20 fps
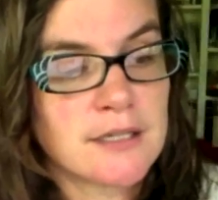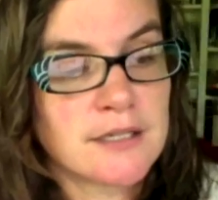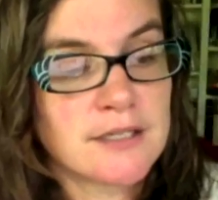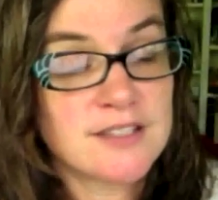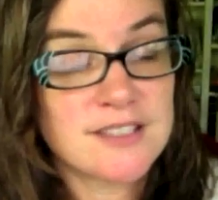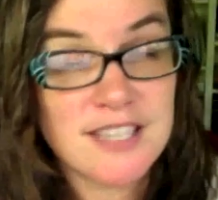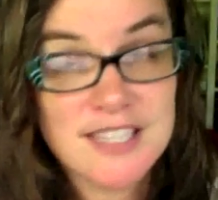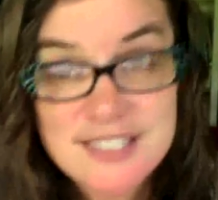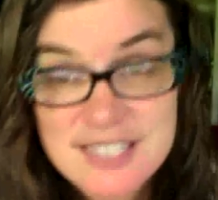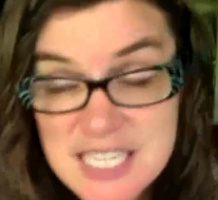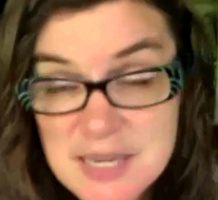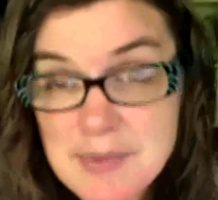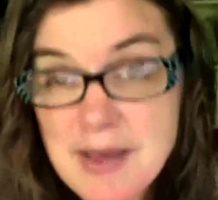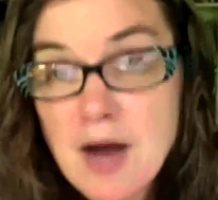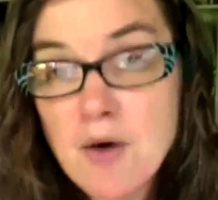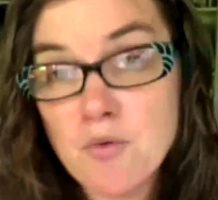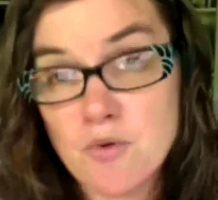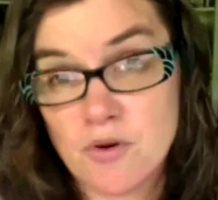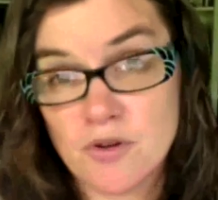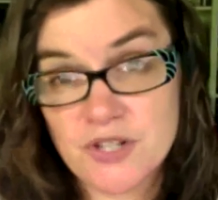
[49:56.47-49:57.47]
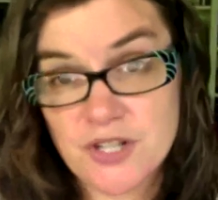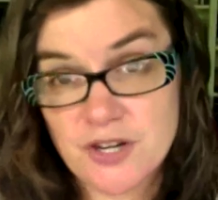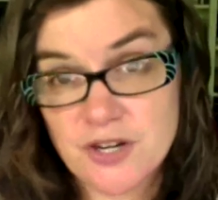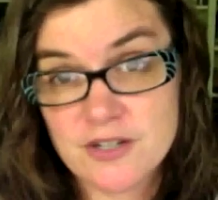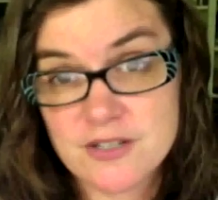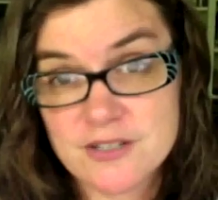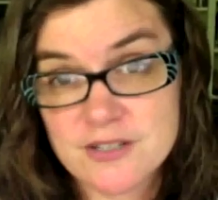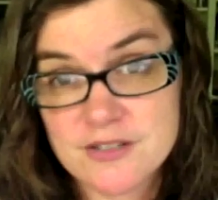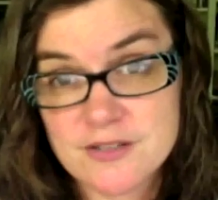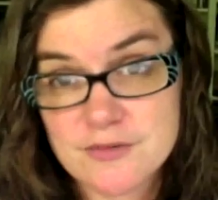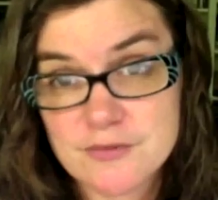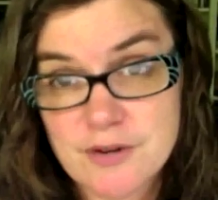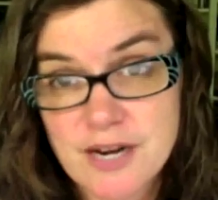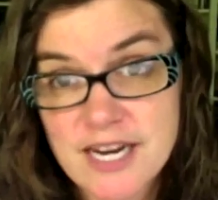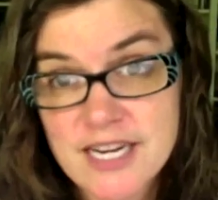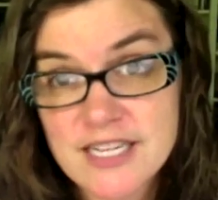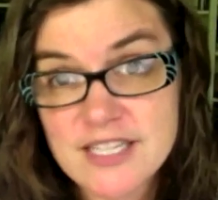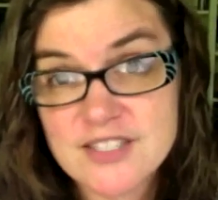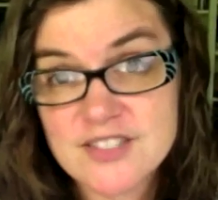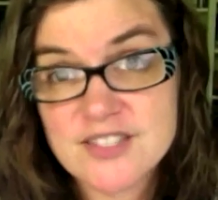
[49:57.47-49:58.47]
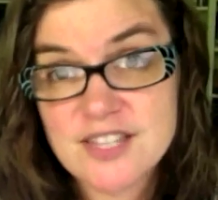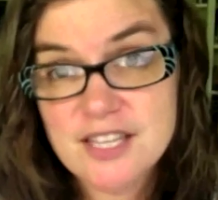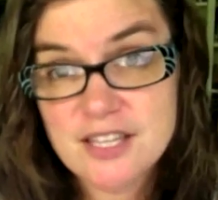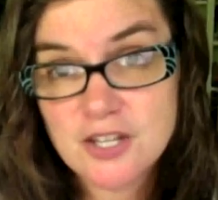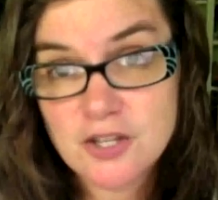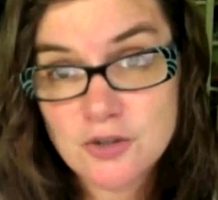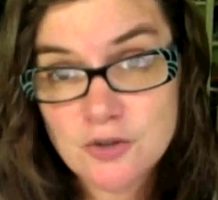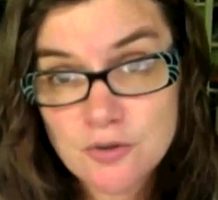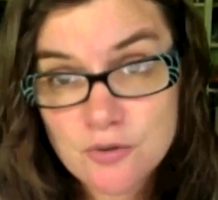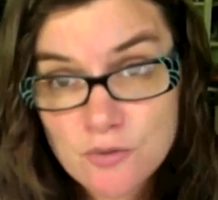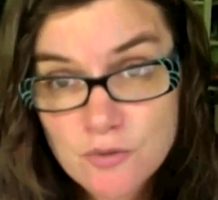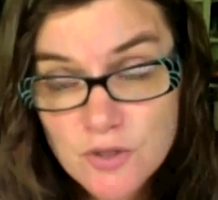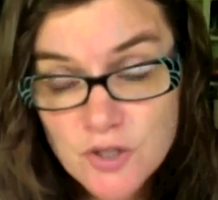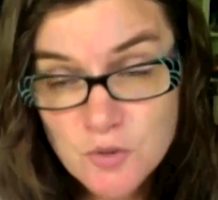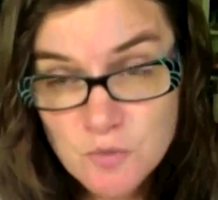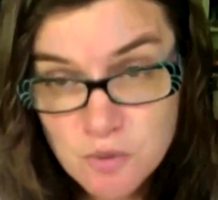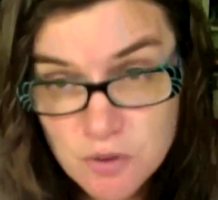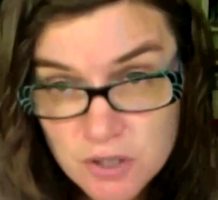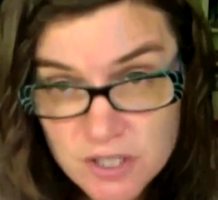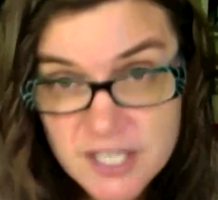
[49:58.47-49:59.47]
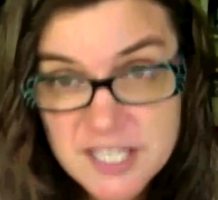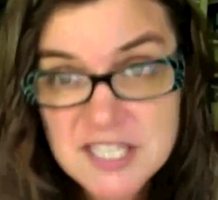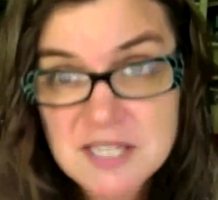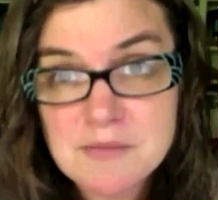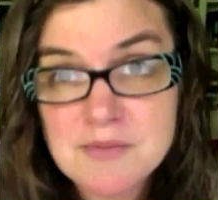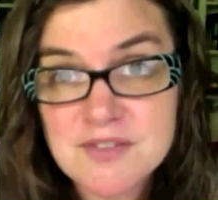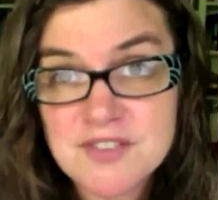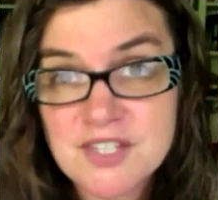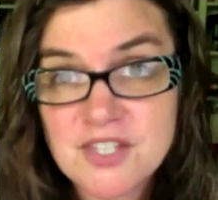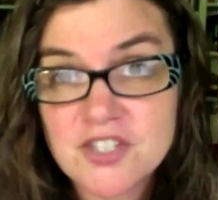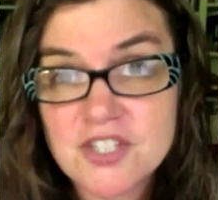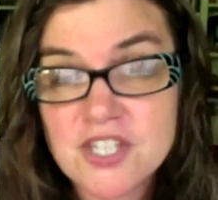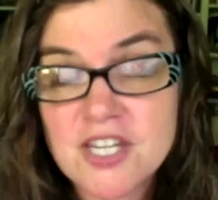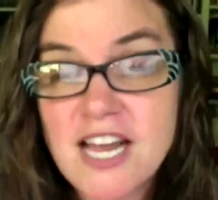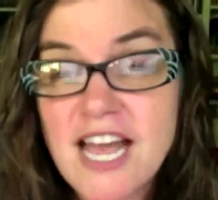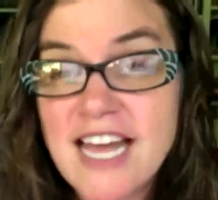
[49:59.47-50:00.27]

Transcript: It's a nice thing about wool yarn, right, is that you put it in a position